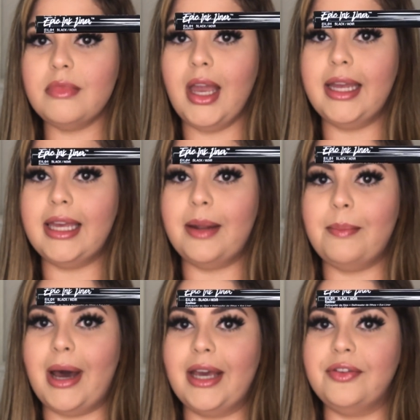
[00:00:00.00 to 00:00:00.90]
I get
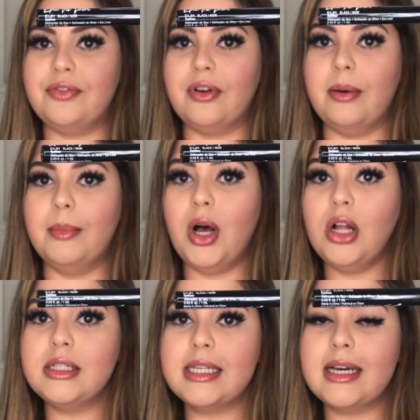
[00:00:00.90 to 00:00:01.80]
mine from
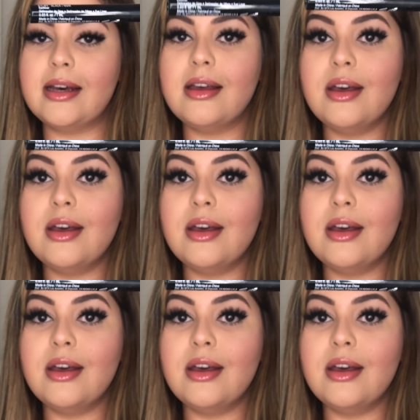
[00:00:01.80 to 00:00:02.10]
Ulta,